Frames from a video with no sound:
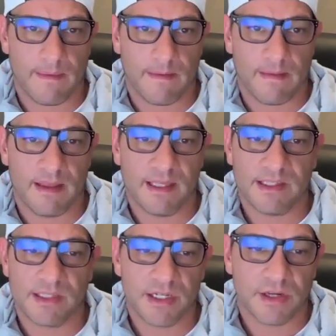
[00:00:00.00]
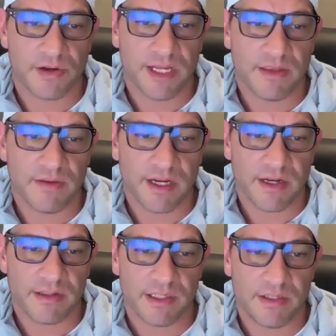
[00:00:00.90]
And this is going to create the
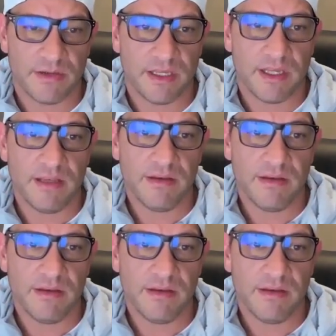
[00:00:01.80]
records that you need.